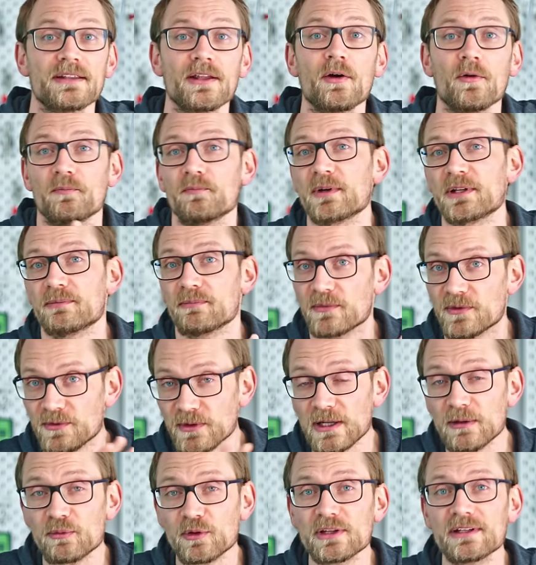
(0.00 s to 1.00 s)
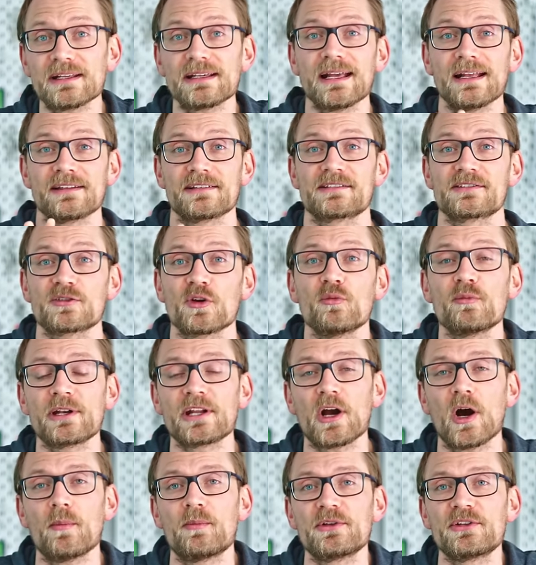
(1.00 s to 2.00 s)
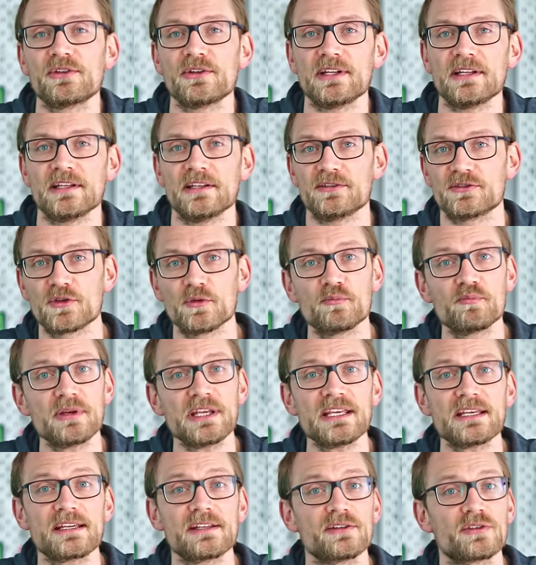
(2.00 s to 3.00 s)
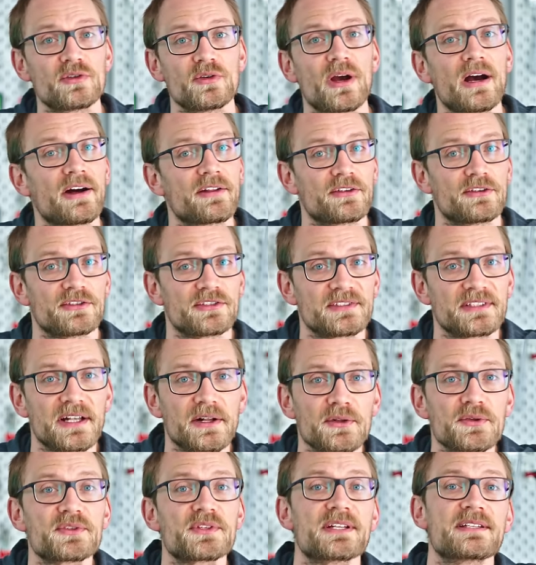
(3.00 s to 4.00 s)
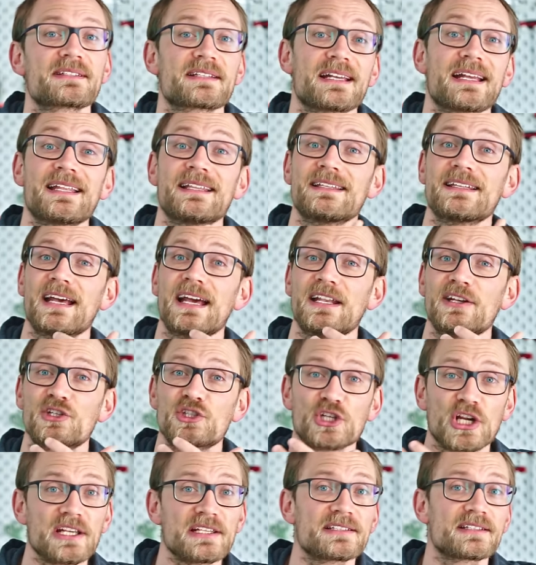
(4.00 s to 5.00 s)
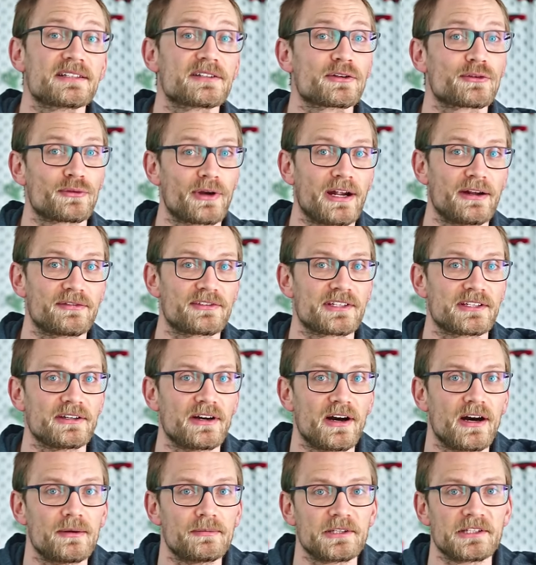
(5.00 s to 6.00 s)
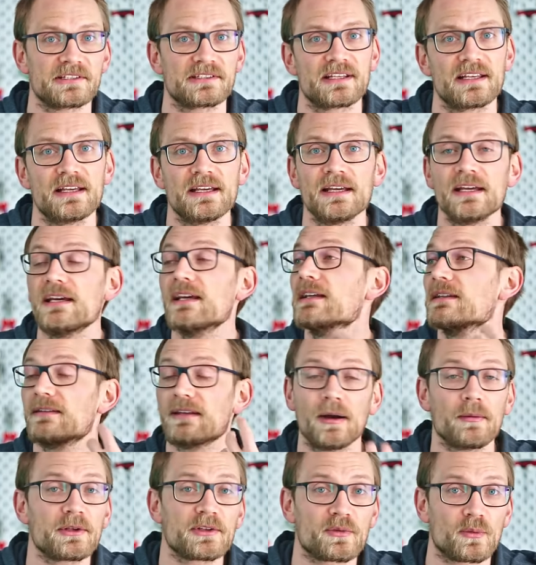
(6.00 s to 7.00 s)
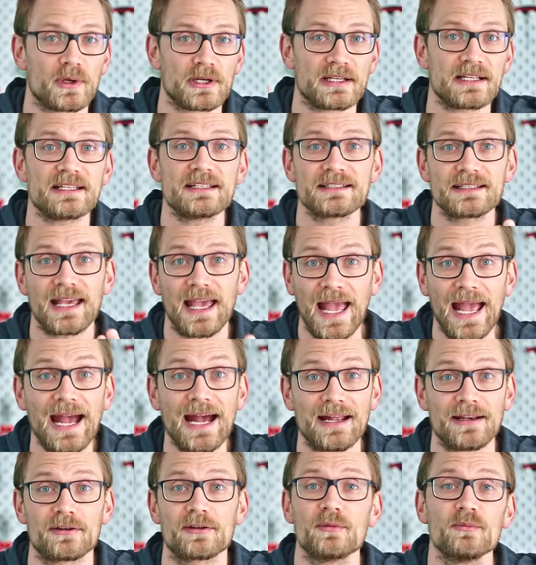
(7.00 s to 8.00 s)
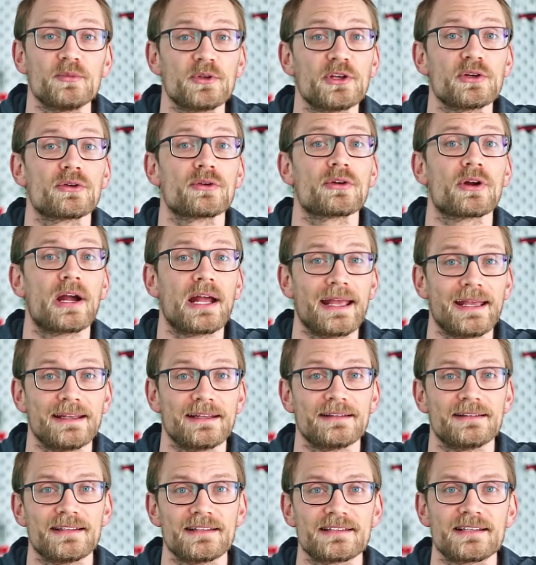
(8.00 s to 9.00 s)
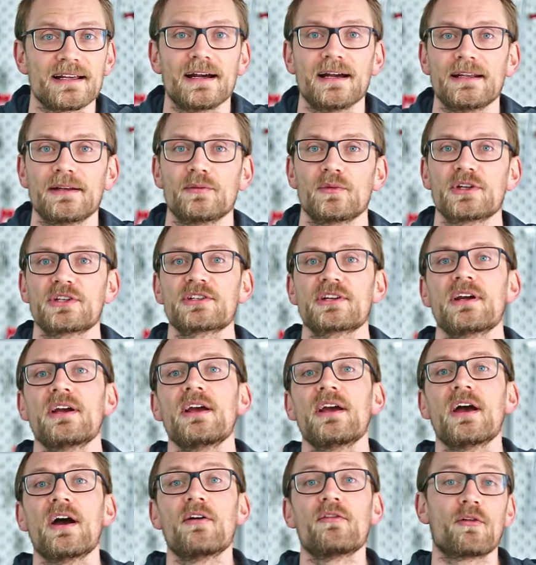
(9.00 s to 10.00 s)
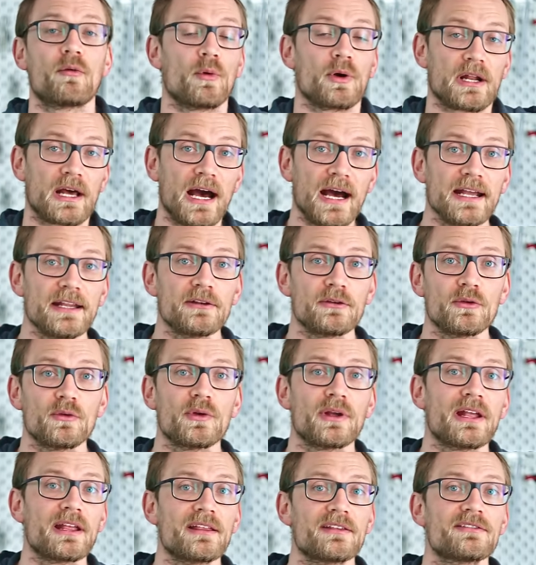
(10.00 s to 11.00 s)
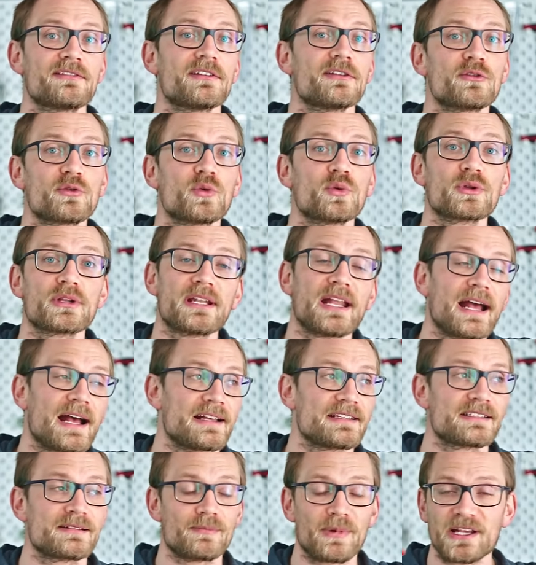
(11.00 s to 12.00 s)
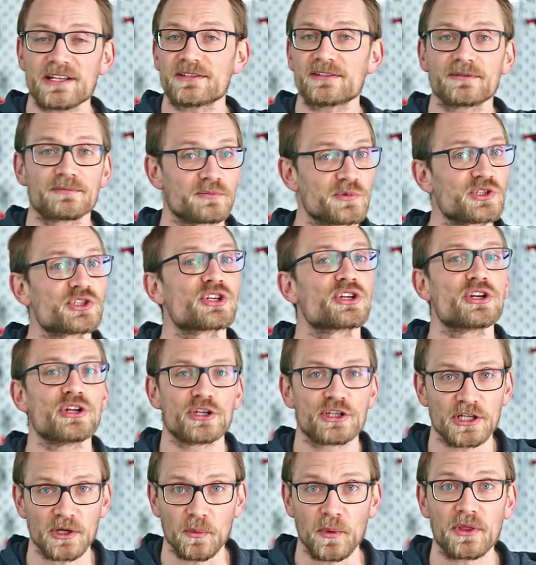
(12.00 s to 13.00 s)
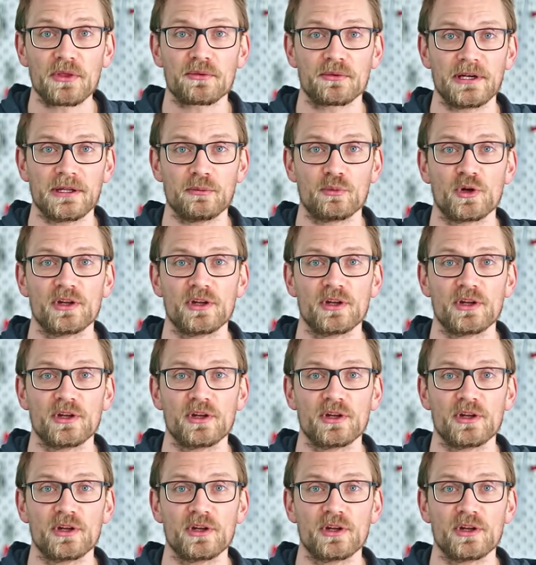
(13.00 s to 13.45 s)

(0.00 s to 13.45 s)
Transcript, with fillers: No, but 3D printing has so many opportunities to peek into other skill sets and adjacent crafts and hobbies. The obvious one is CAD, computer aided design, which for what I do is the tool that has the best synergy with 3D